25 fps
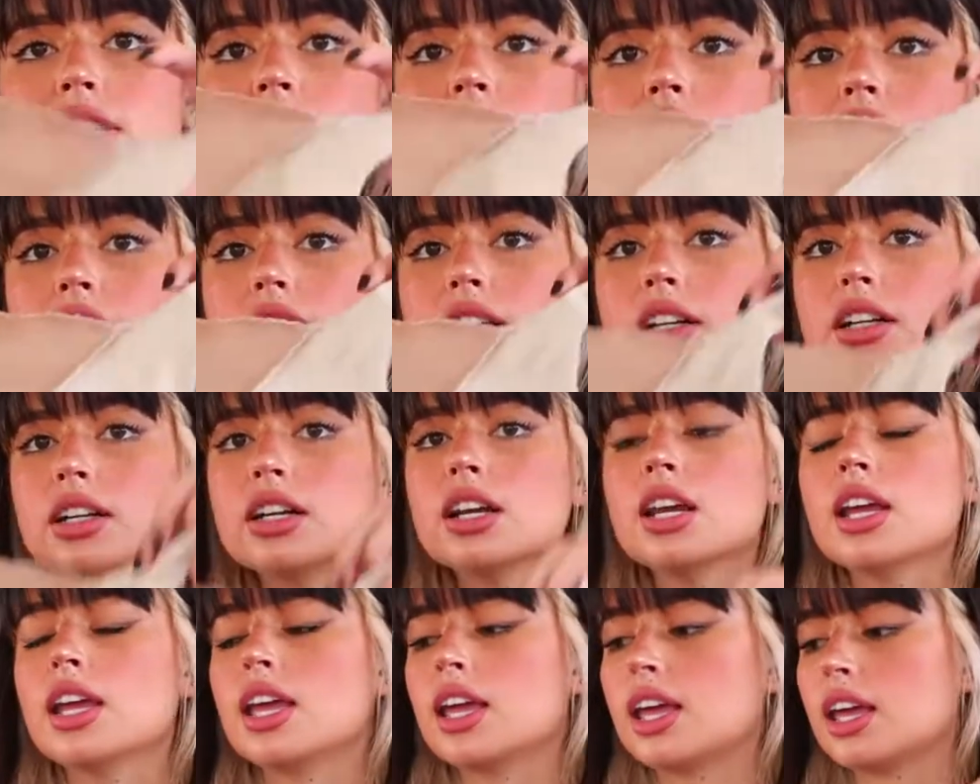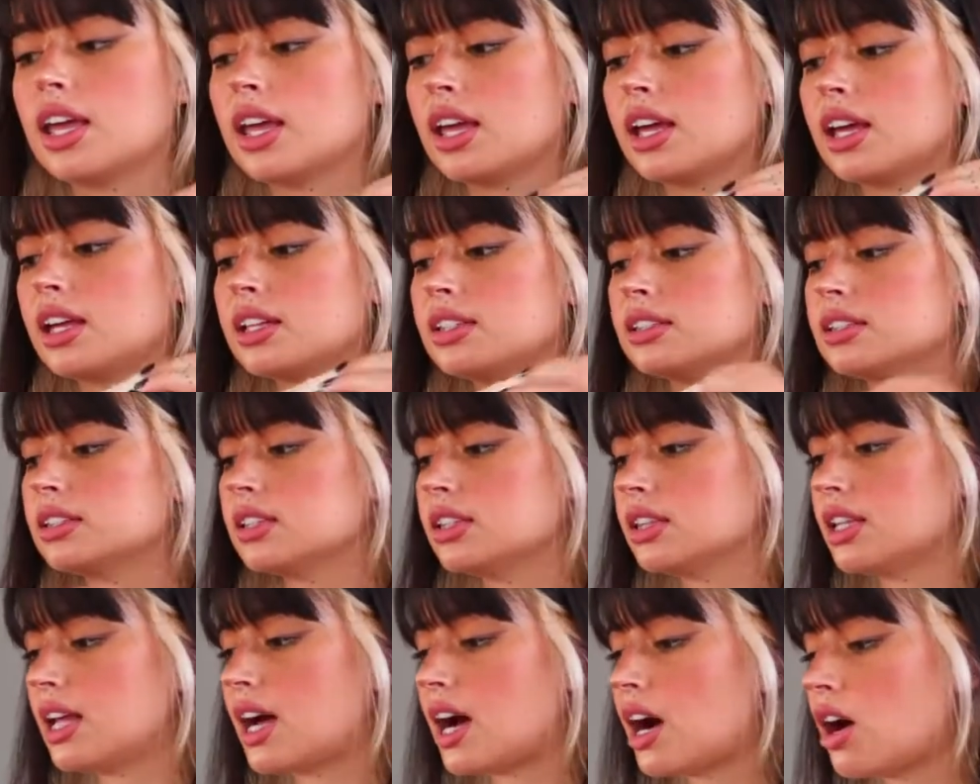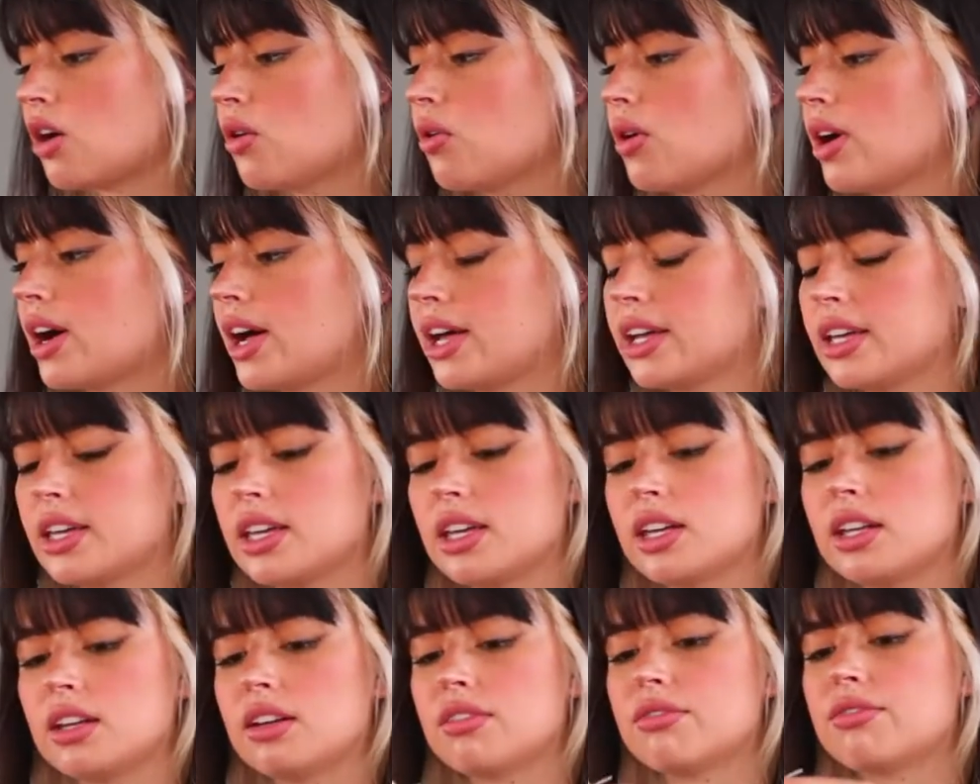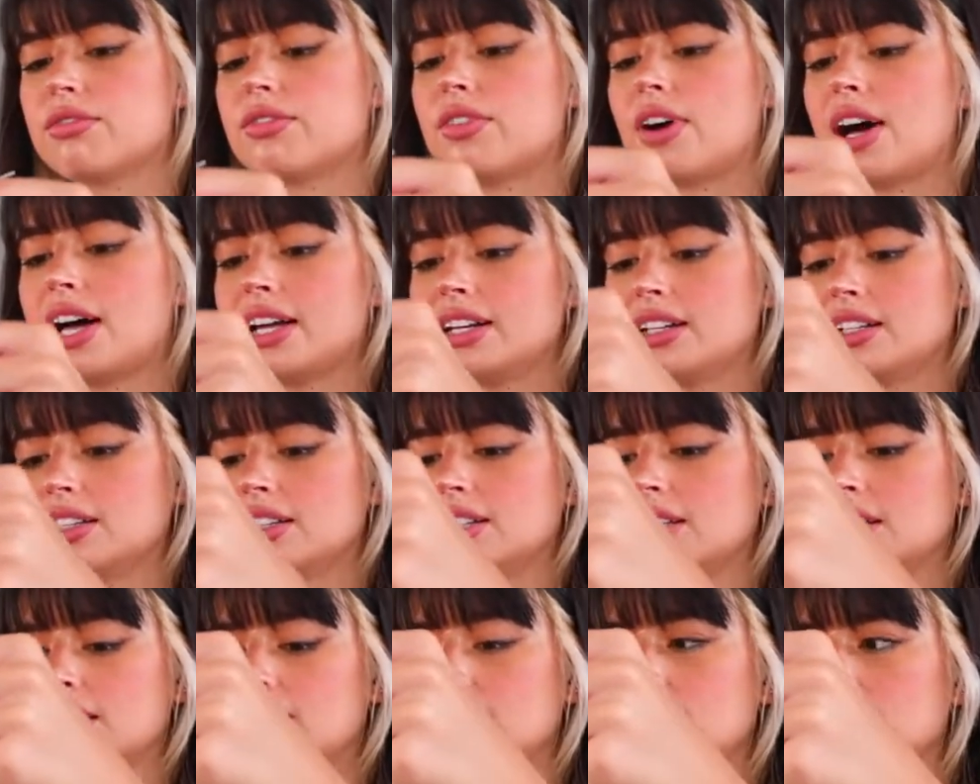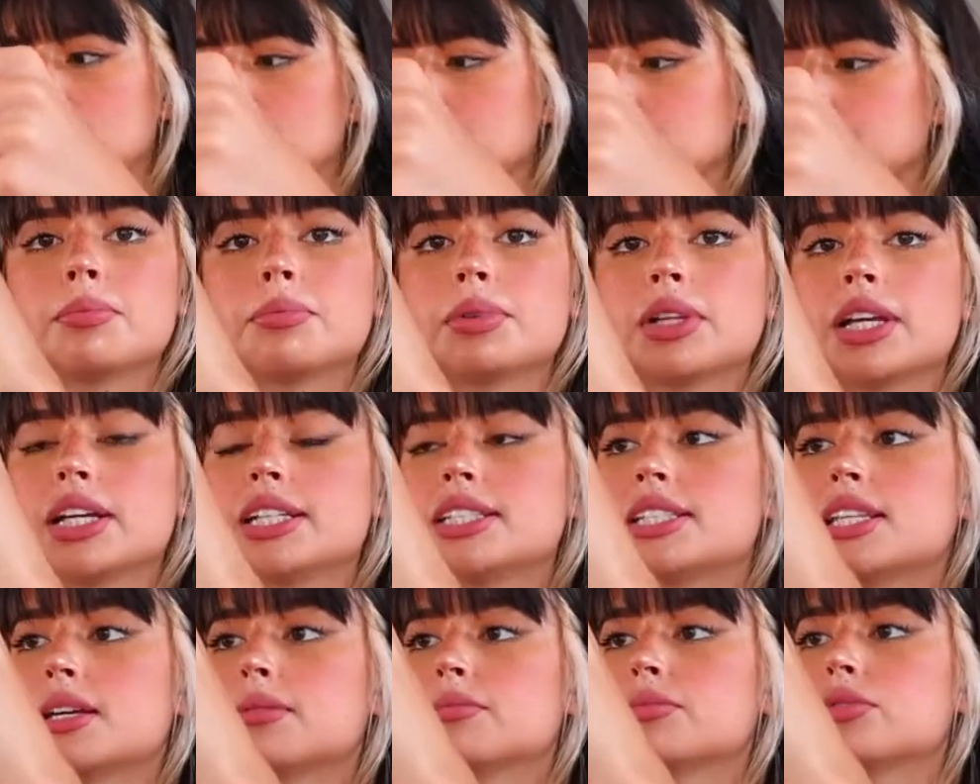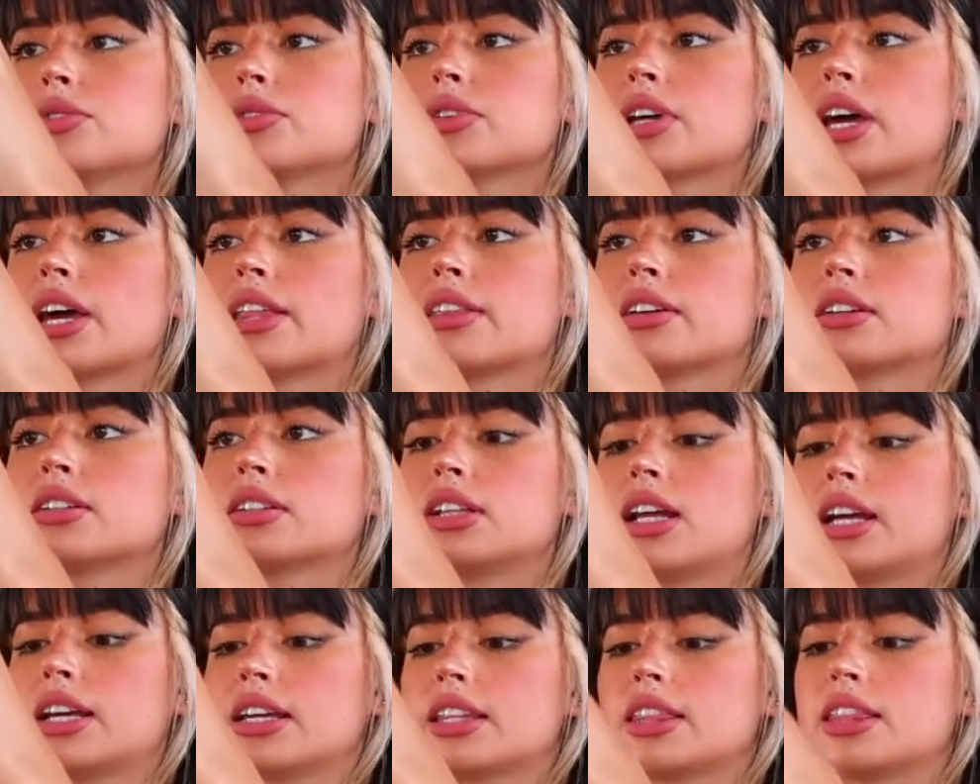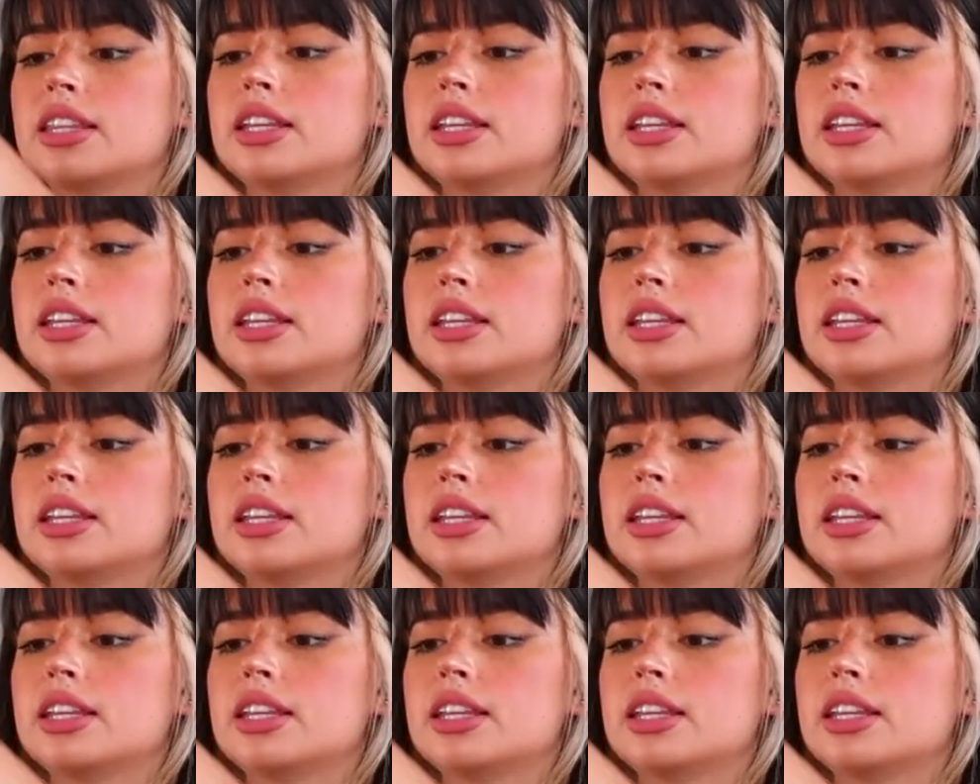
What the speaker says: here, and now I can finally place them together like